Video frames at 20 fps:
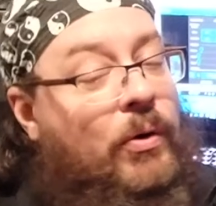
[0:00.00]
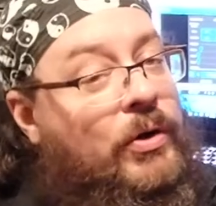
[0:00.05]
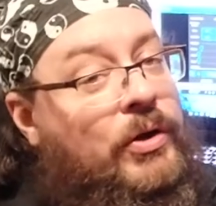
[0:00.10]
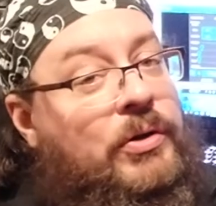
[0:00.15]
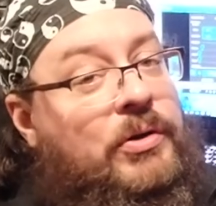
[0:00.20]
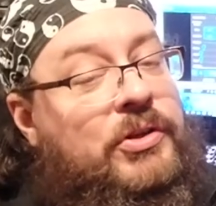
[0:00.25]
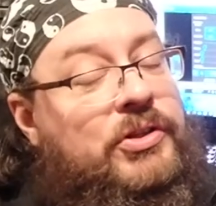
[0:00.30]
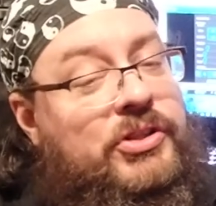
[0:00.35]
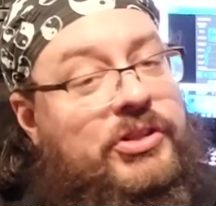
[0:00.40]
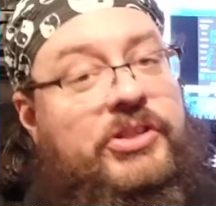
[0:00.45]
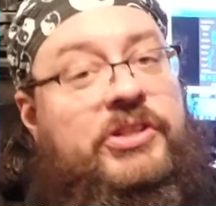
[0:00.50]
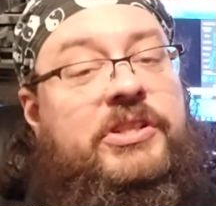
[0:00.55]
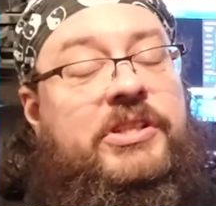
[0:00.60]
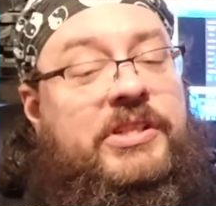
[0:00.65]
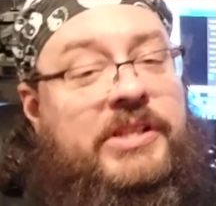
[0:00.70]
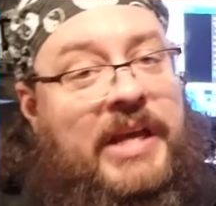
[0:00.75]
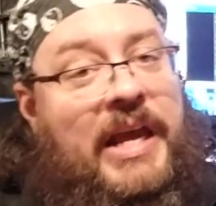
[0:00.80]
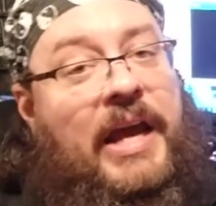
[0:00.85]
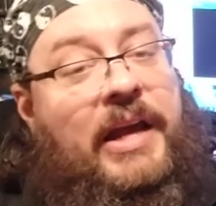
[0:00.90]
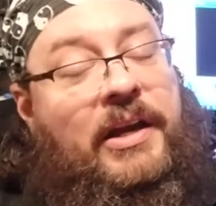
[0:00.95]
or you could just
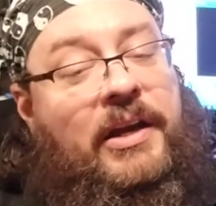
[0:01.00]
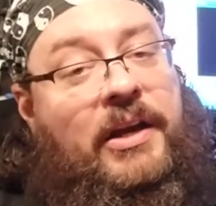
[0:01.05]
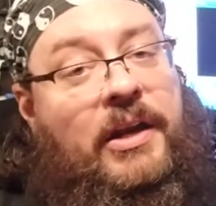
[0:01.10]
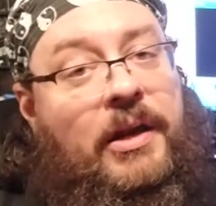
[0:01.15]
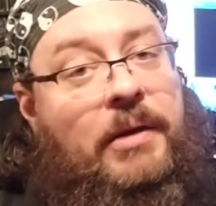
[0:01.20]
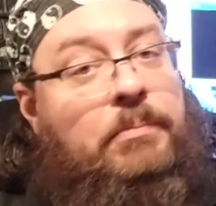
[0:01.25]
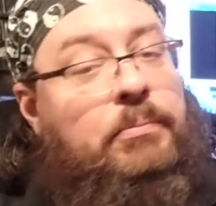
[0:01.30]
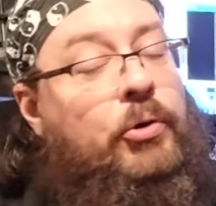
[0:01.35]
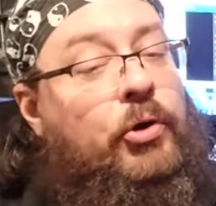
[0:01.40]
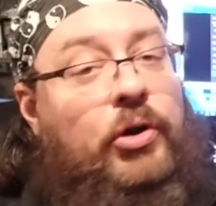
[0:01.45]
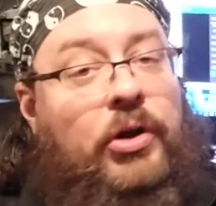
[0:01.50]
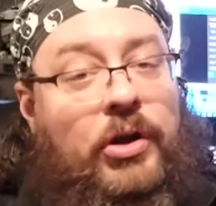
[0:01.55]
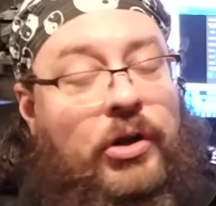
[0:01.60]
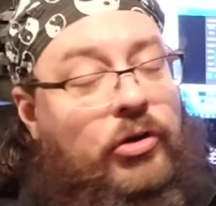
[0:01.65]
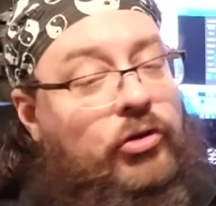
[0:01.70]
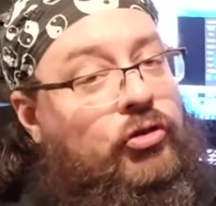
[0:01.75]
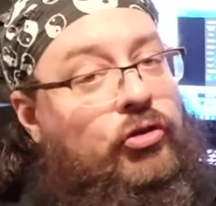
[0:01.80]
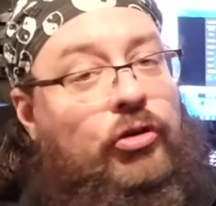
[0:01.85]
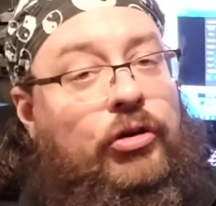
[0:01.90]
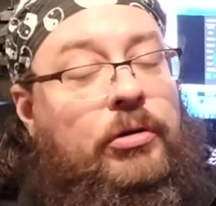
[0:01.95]
scan it in, put it
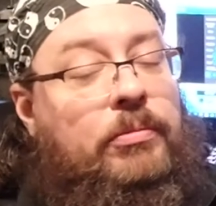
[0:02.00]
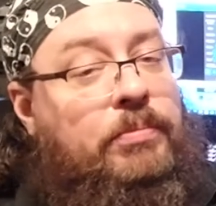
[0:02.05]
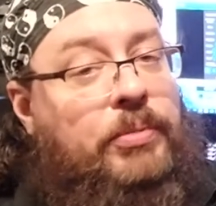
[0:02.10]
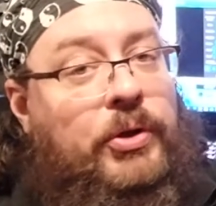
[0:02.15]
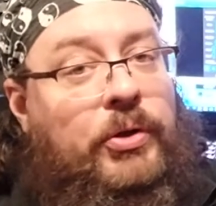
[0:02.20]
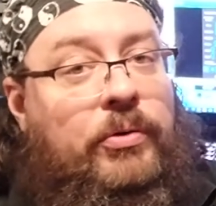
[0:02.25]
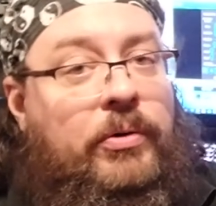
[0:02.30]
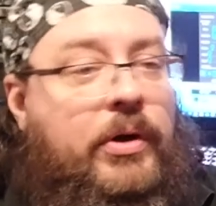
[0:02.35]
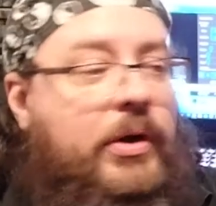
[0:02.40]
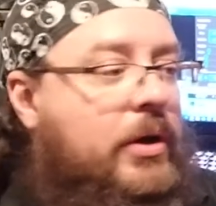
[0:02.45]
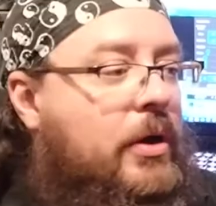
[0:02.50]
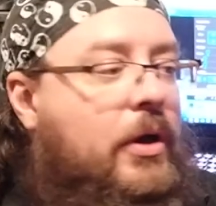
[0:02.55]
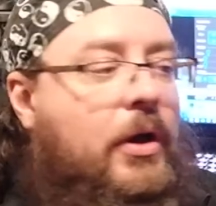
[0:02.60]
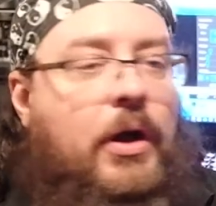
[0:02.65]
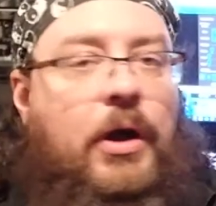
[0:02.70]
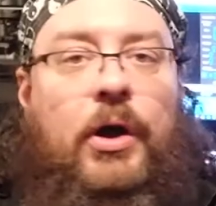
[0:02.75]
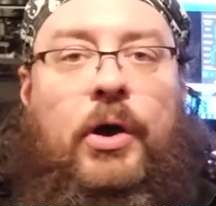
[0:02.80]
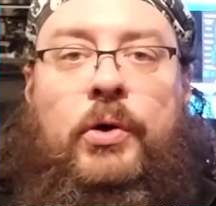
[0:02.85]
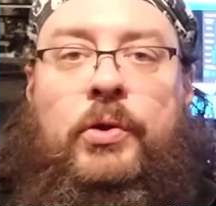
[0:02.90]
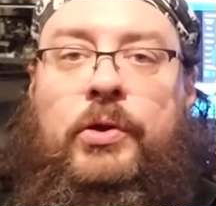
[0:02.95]
into your computer, and
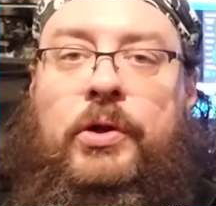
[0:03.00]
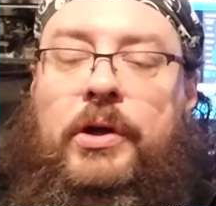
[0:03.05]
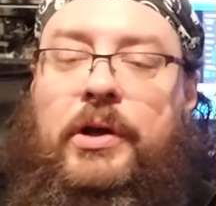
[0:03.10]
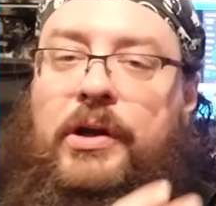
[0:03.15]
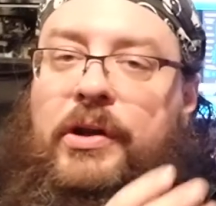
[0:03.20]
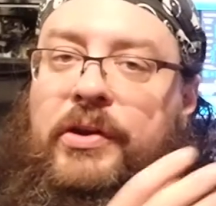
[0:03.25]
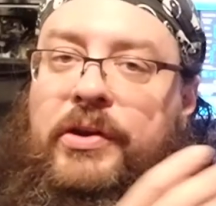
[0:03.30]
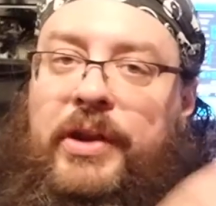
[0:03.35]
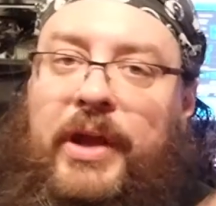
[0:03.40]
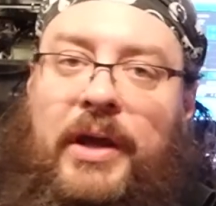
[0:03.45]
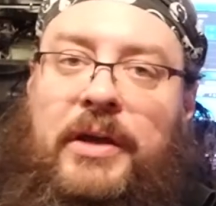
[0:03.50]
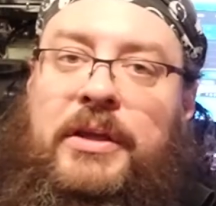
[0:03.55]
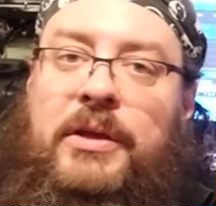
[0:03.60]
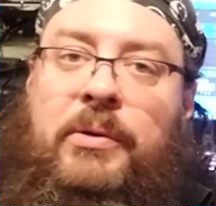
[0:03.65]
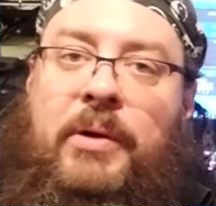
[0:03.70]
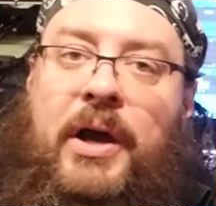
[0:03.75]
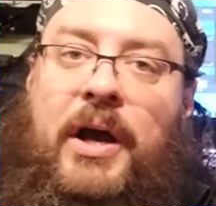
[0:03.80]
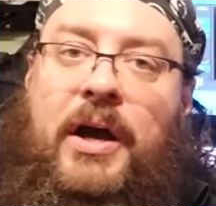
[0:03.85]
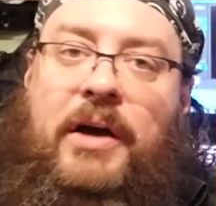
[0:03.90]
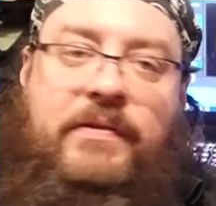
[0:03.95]
oh look, now
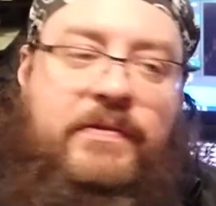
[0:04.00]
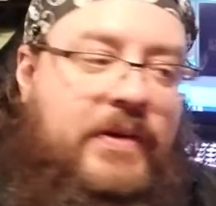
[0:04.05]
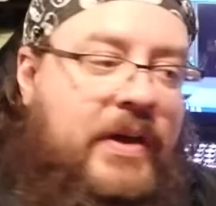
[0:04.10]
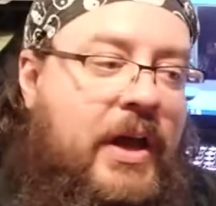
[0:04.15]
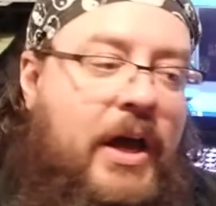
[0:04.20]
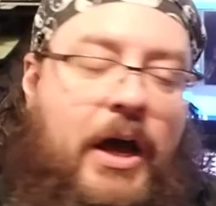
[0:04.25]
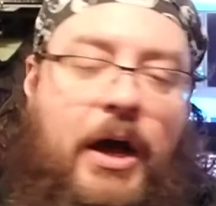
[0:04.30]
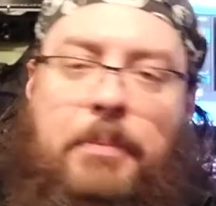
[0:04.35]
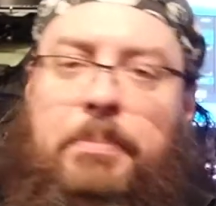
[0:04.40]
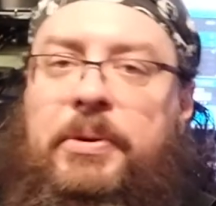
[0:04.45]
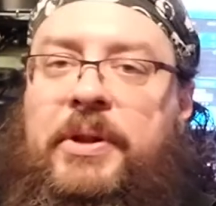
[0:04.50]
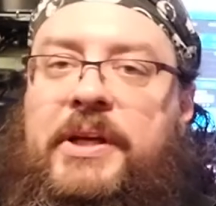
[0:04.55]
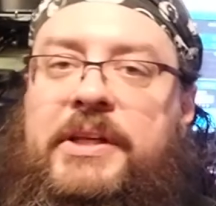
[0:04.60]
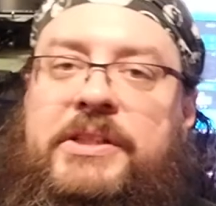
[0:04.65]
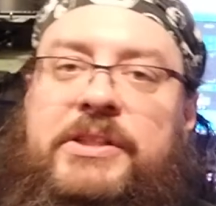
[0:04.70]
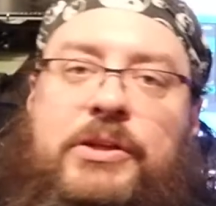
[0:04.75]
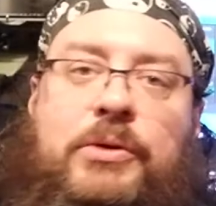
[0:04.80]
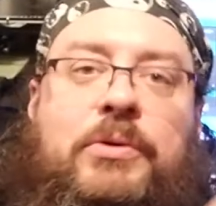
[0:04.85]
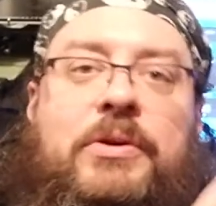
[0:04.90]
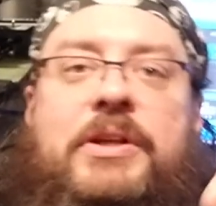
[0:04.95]
you have a
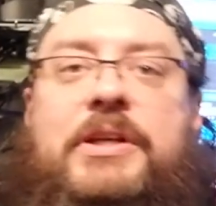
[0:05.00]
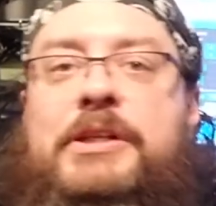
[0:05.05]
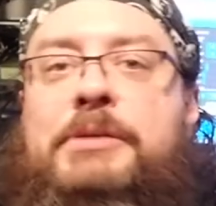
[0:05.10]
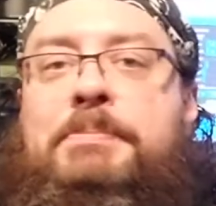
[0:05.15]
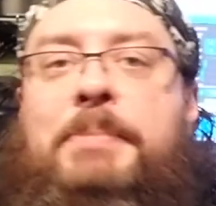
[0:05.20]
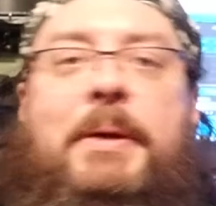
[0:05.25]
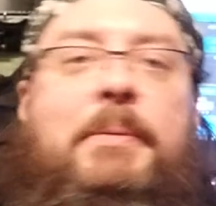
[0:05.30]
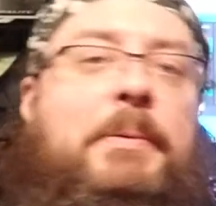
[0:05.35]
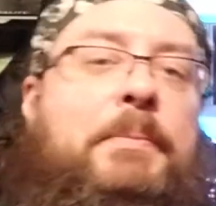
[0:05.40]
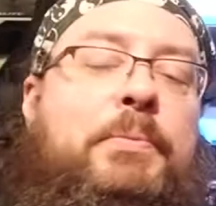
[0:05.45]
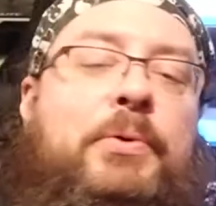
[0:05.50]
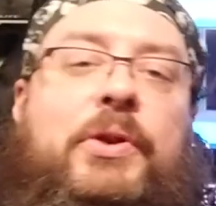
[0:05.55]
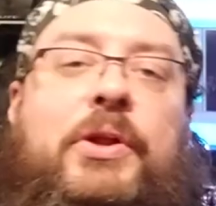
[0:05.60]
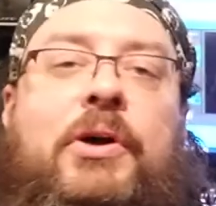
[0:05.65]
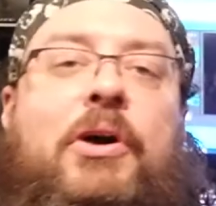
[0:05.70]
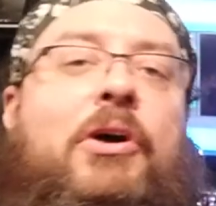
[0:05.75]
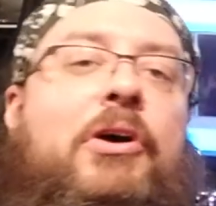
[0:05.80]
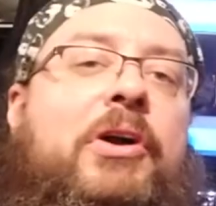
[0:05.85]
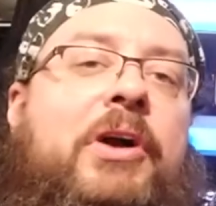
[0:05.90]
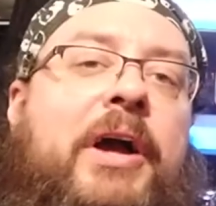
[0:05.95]
place you can experiment
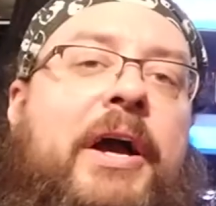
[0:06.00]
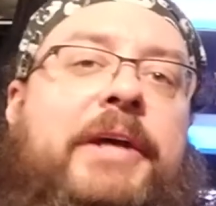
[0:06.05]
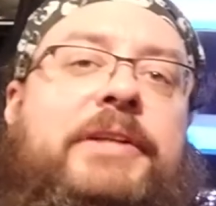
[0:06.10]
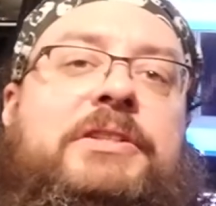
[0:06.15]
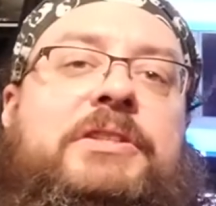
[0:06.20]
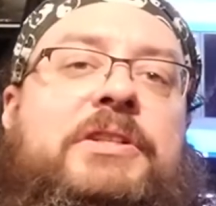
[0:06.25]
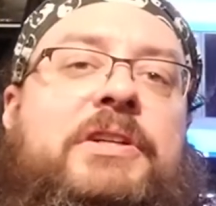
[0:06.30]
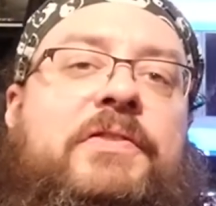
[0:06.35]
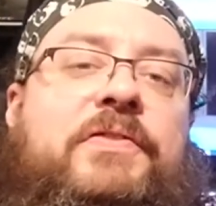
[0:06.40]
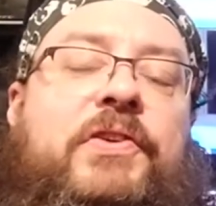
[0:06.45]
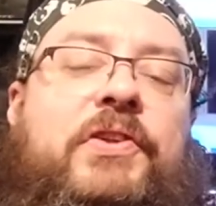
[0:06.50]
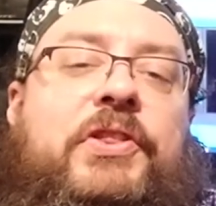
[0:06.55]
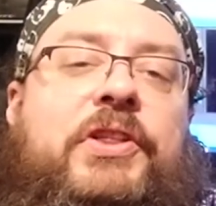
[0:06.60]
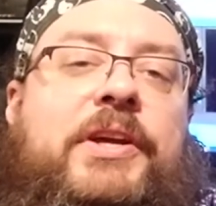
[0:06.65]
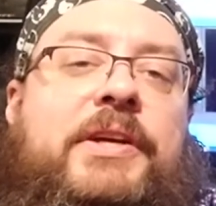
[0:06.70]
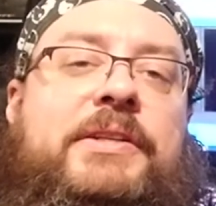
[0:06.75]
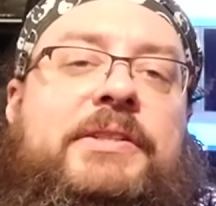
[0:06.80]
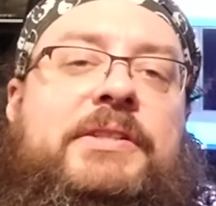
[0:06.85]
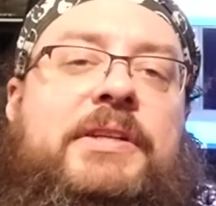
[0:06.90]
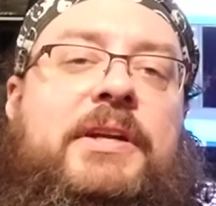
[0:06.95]
putting all kinds of different
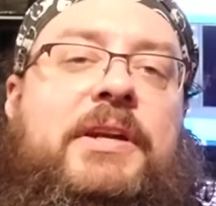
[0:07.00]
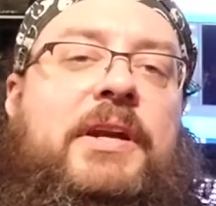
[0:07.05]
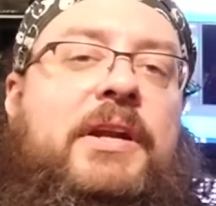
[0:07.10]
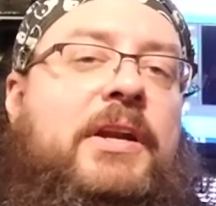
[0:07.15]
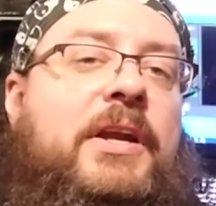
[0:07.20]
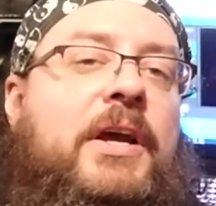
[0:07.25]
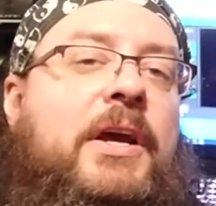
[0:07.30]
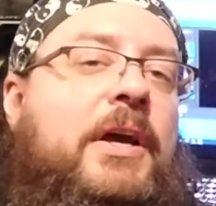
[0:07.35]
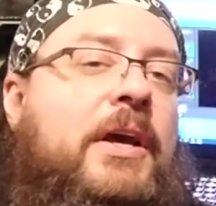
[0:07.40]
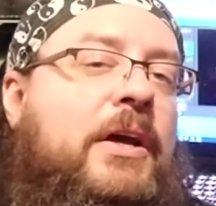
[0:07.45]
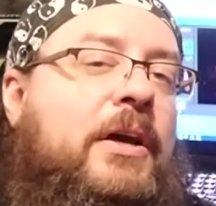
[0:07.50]
things in, and